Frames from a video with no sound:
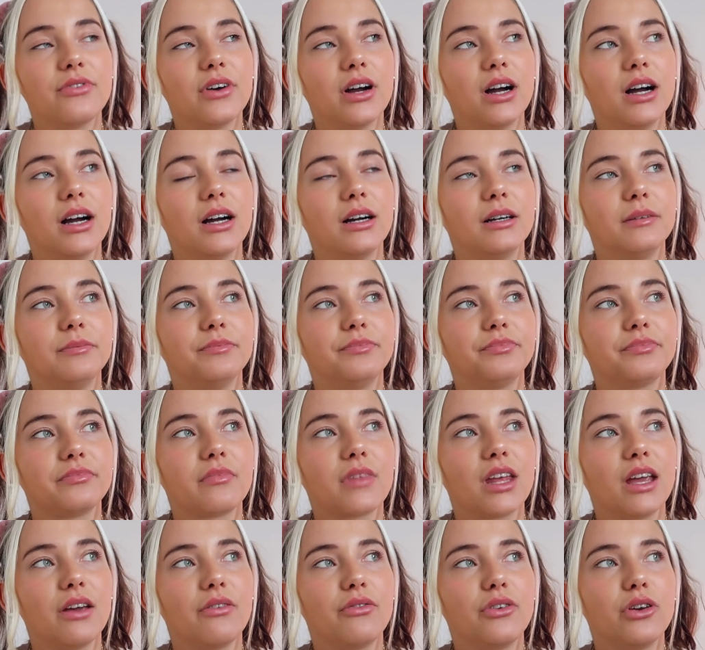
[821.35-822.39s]
Um,
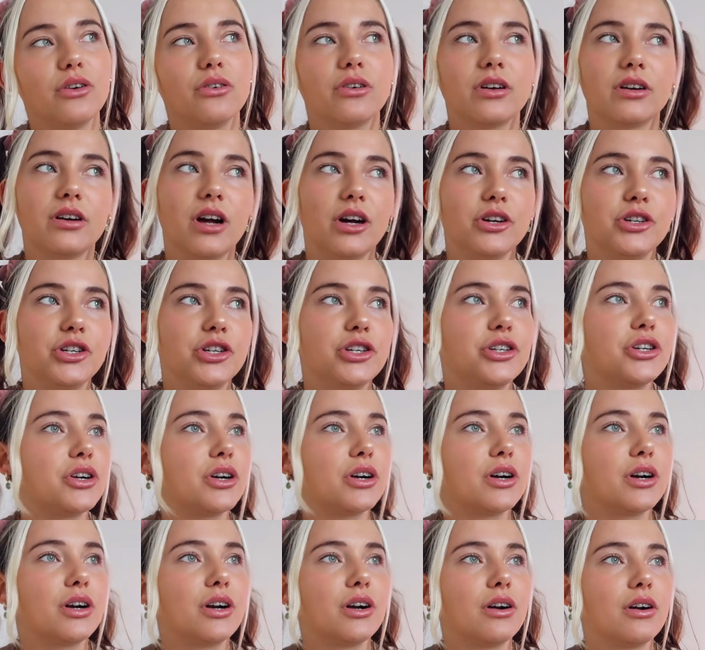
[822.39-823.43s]
if you're not
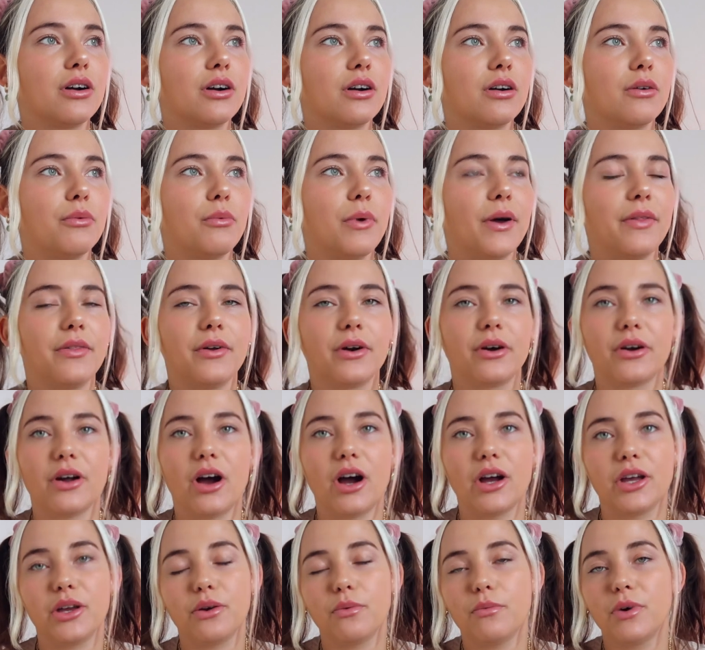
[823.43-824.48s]
sure whether or
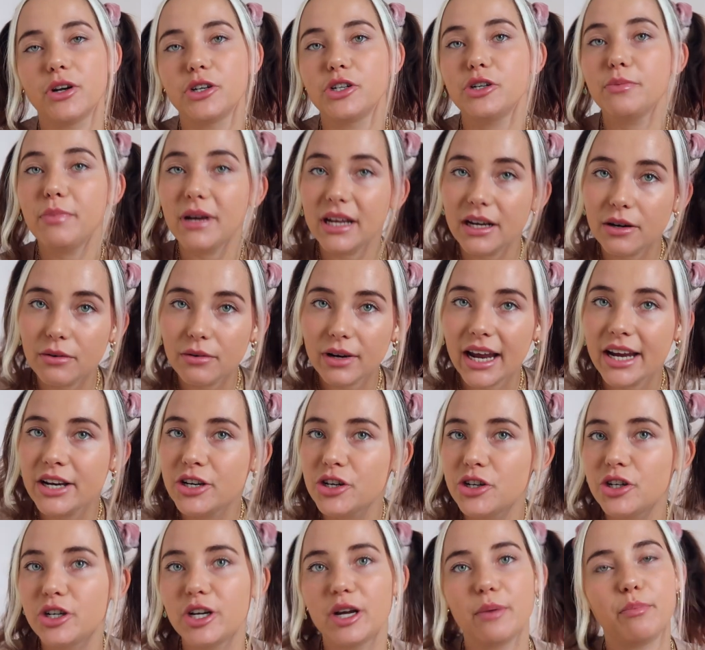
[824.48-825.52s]
not you want to be in a
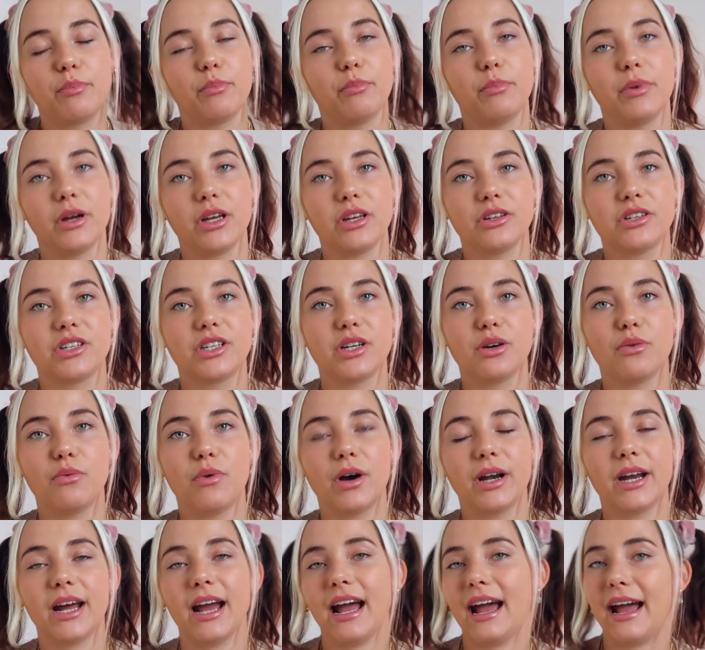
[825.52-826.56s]
relationship, but you still
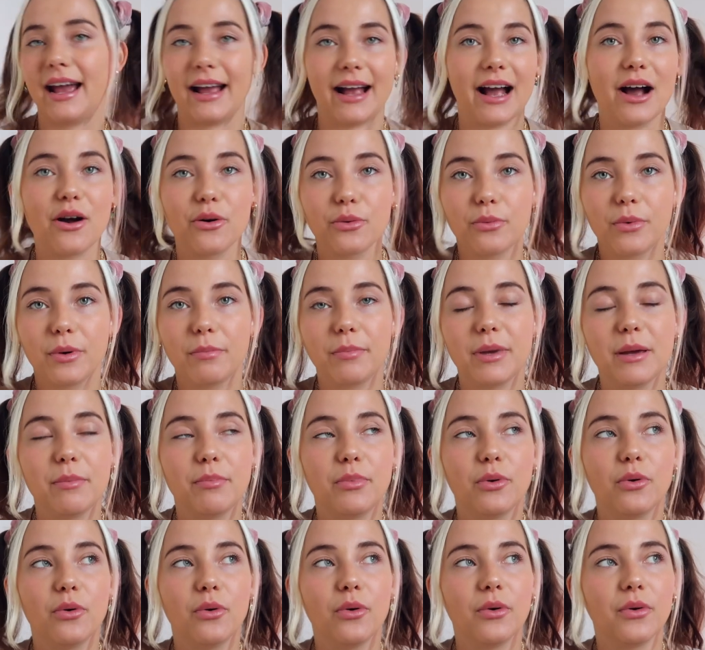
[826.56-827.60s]
want to hang out with
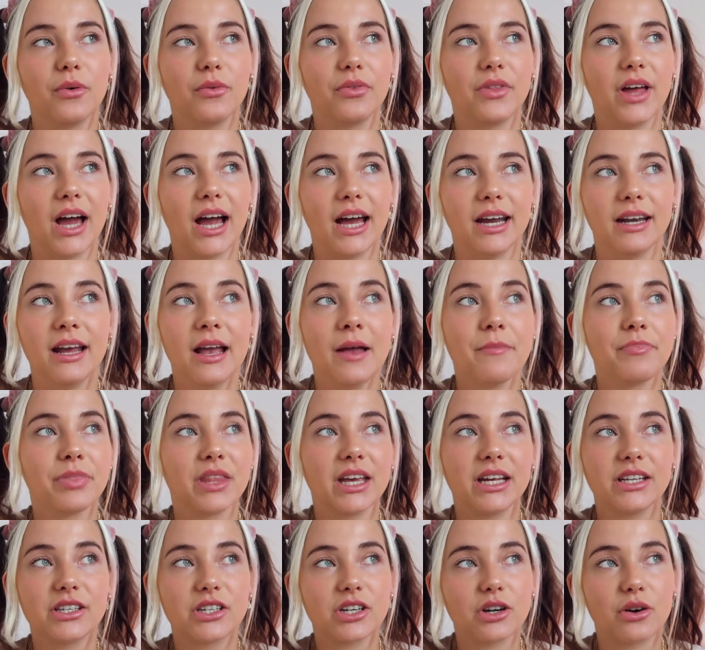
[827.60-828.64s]
people, then
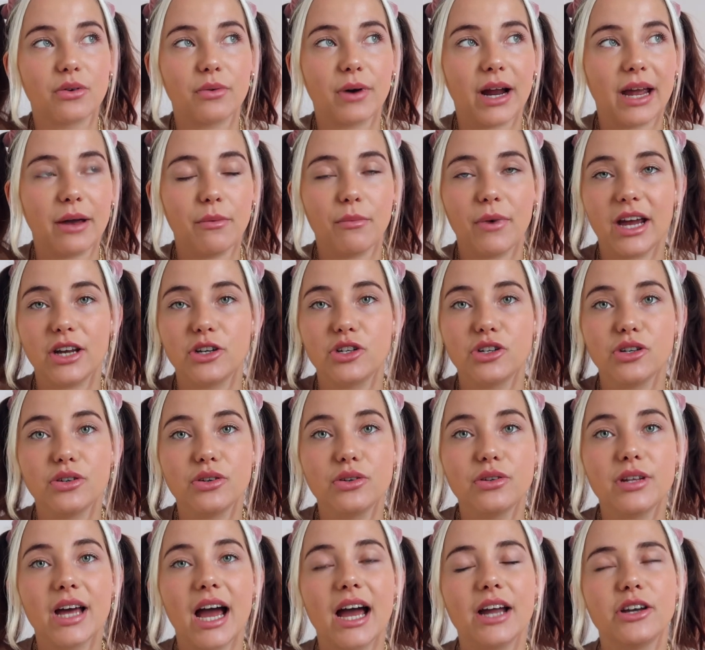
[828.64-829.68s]
it's a great way to
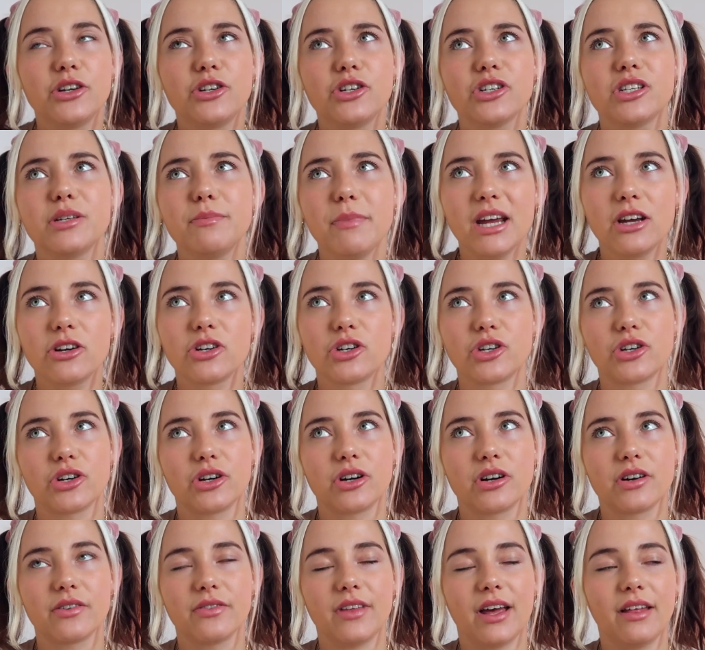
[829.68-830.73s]
do that. Just make
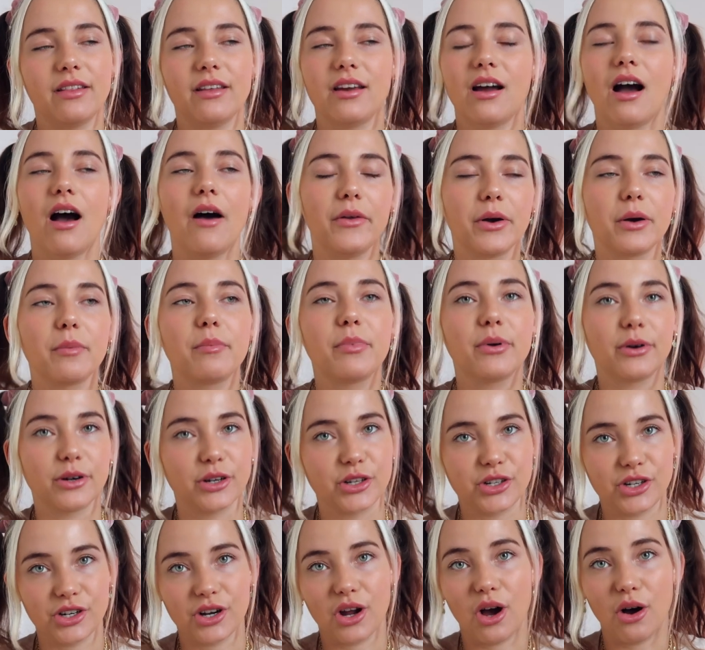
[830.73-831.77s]
sure that the other
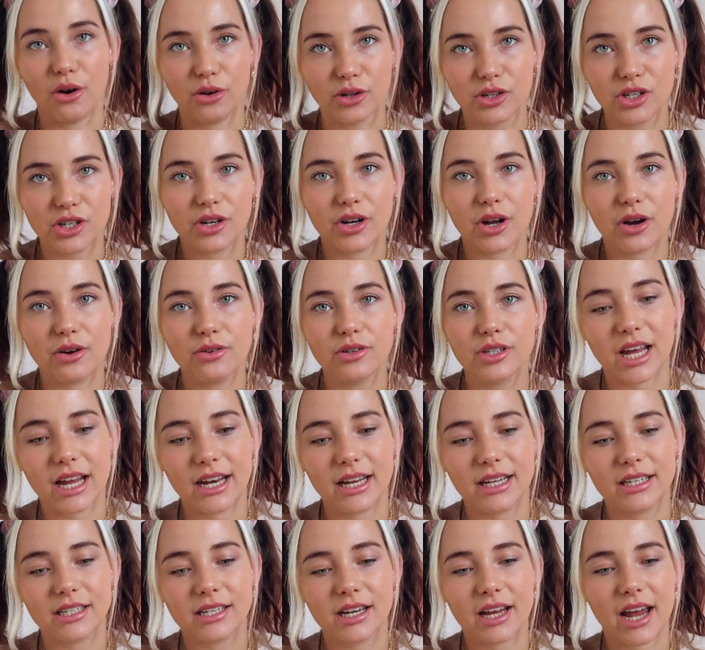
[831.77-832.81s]
person also knows that
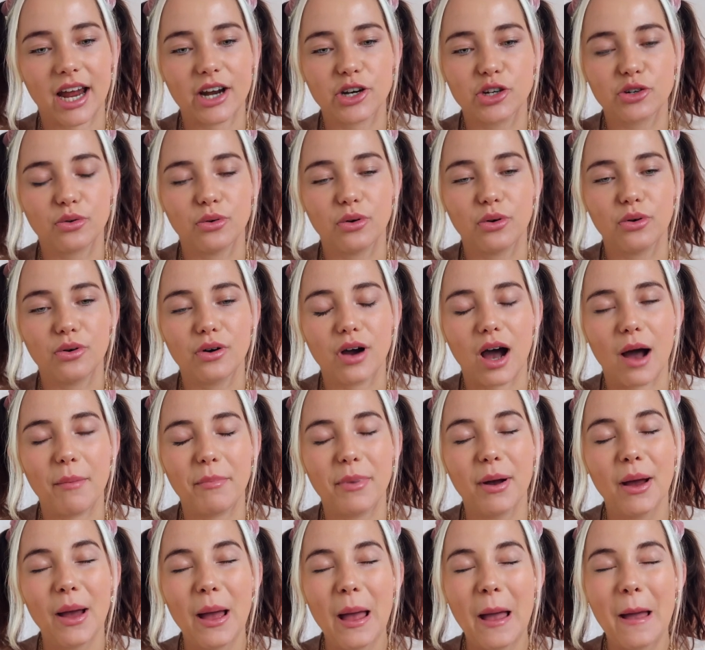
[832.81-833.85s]
it's a casual
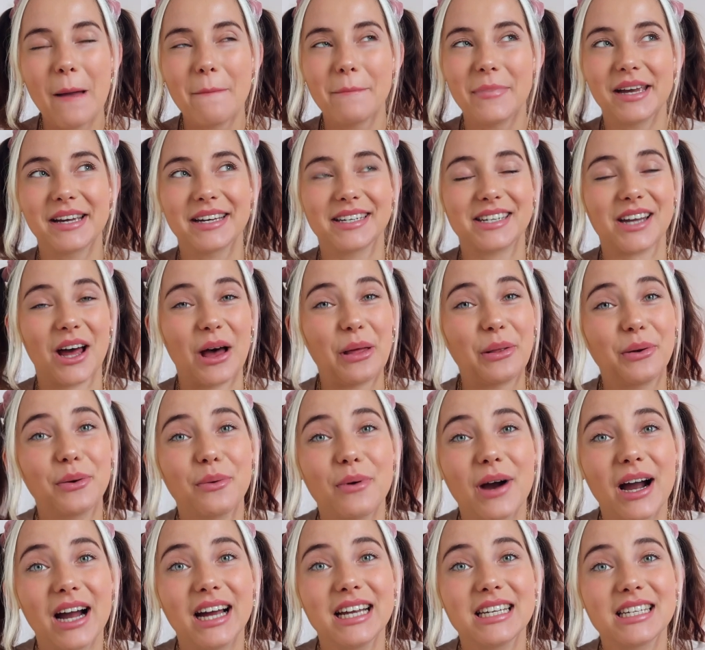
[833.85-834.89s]
hookup, because
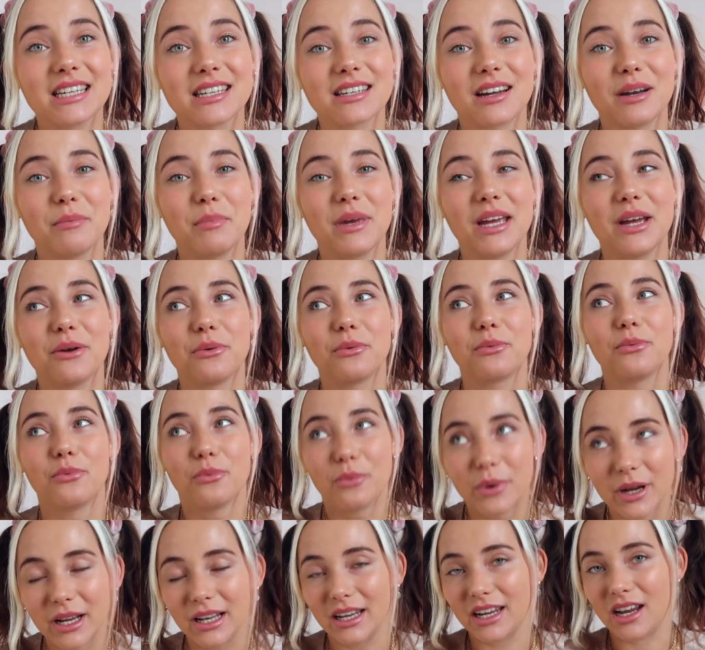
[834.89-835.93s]
otherwise it's going to be a
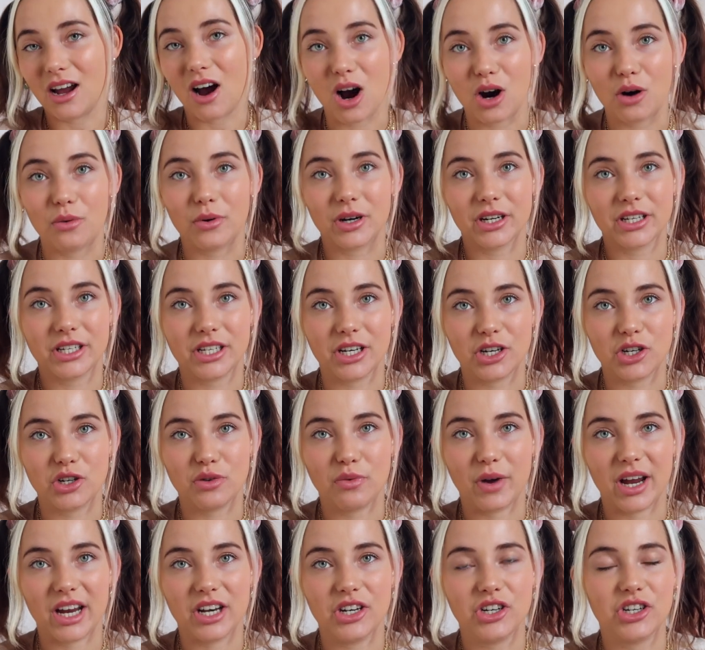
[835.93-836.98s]
really awkward
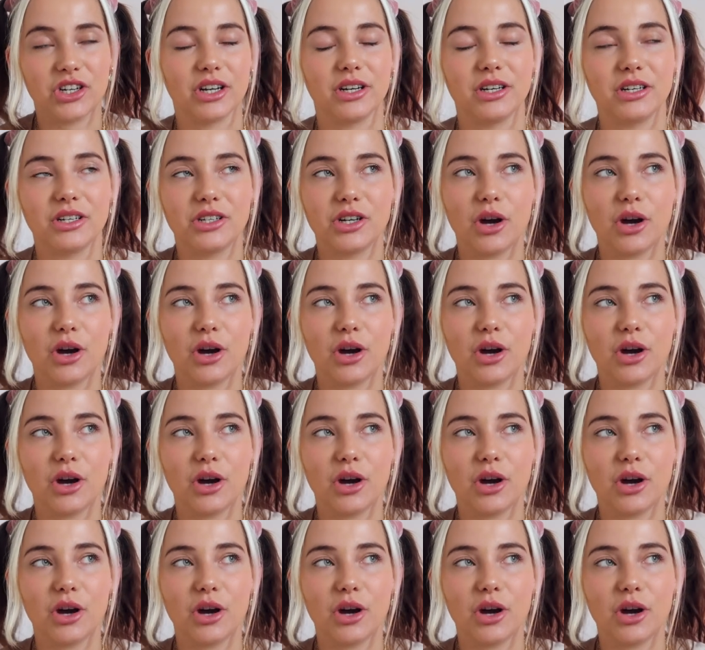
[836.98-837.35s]
situation.